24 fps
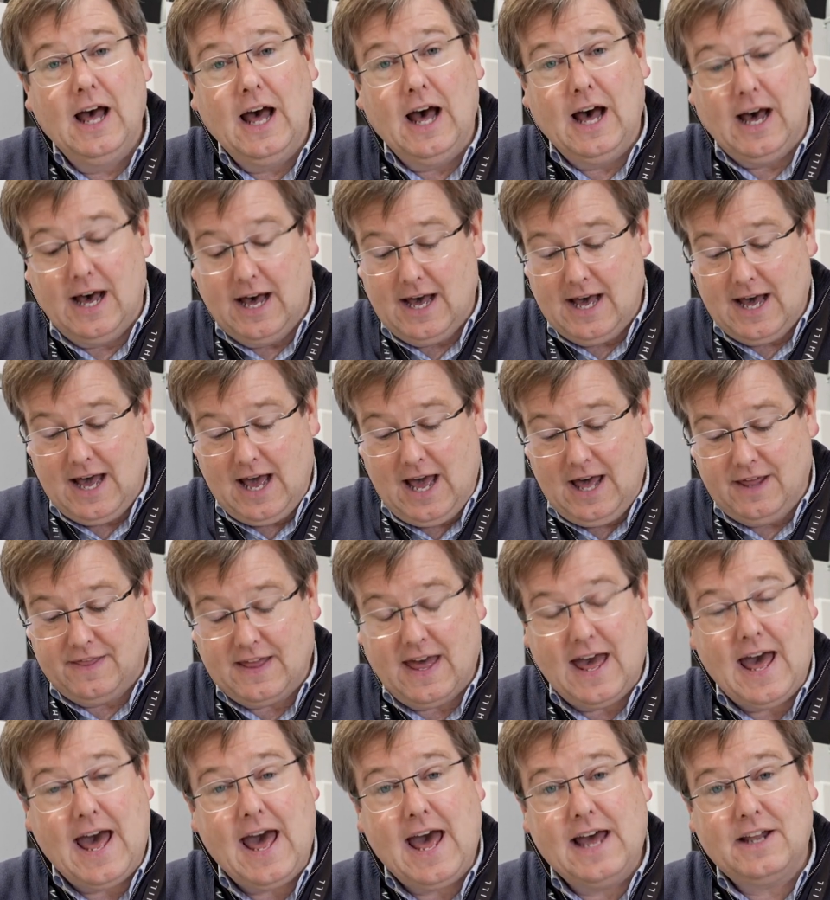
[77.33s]
are
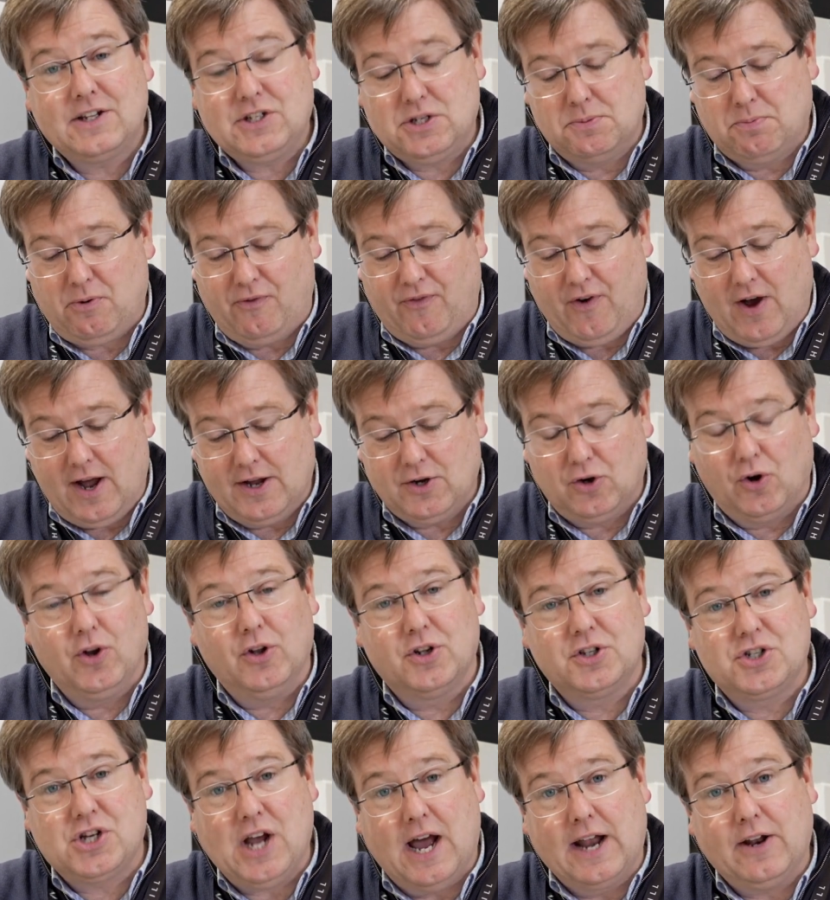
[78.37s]
there to provide
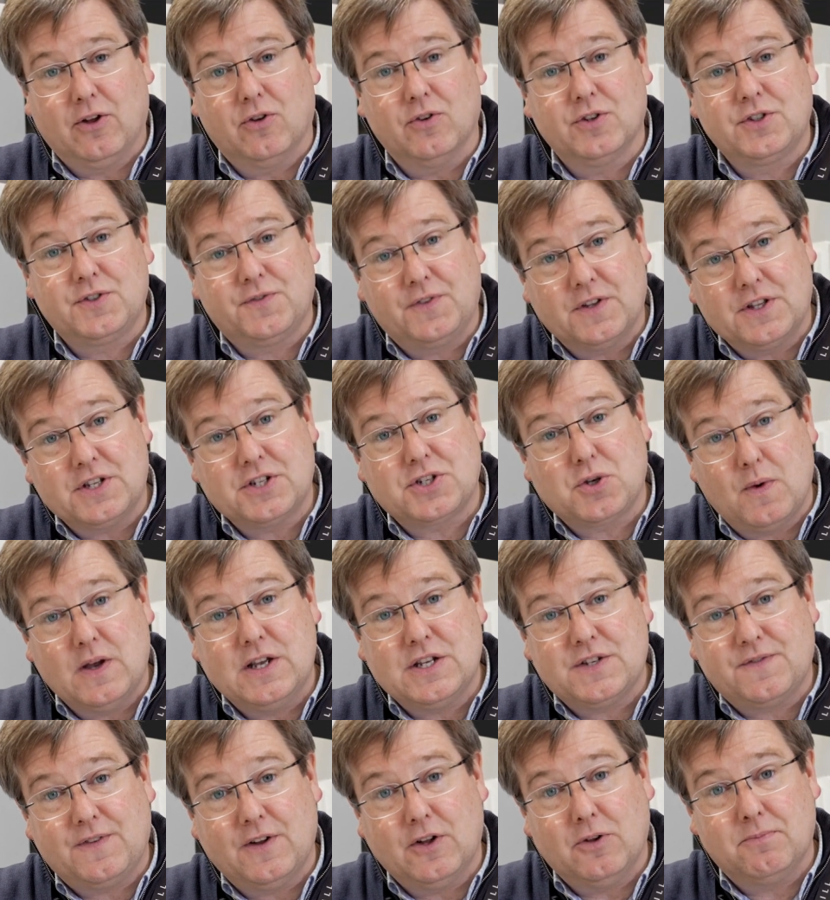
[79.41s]
oil channels for the
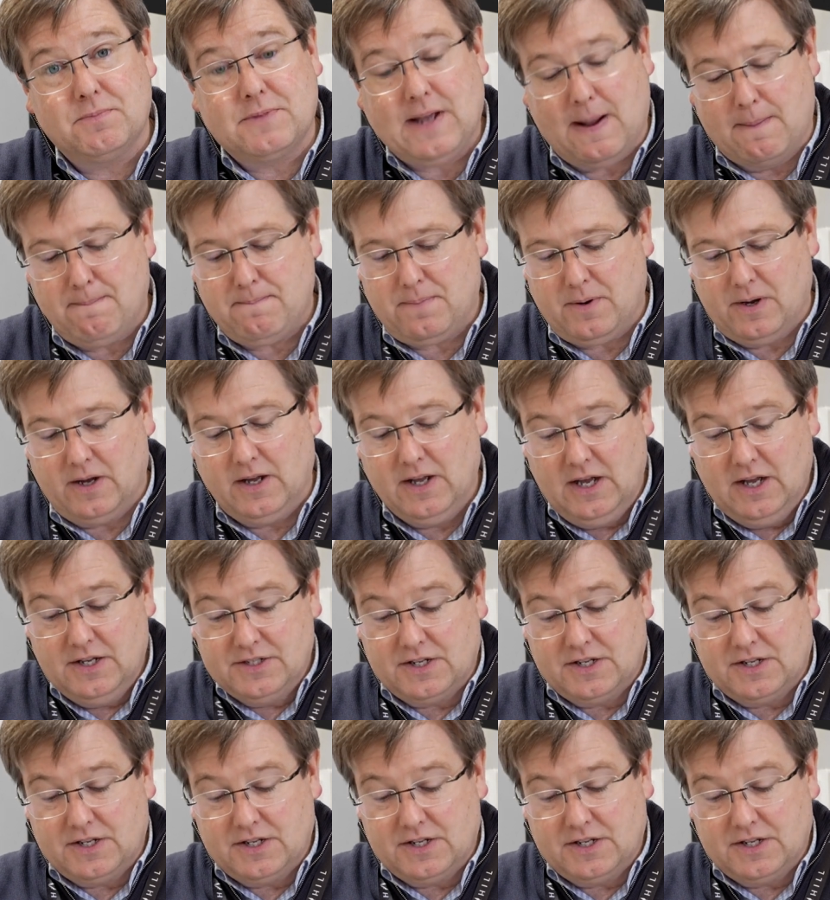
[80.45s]
squeeze film damper.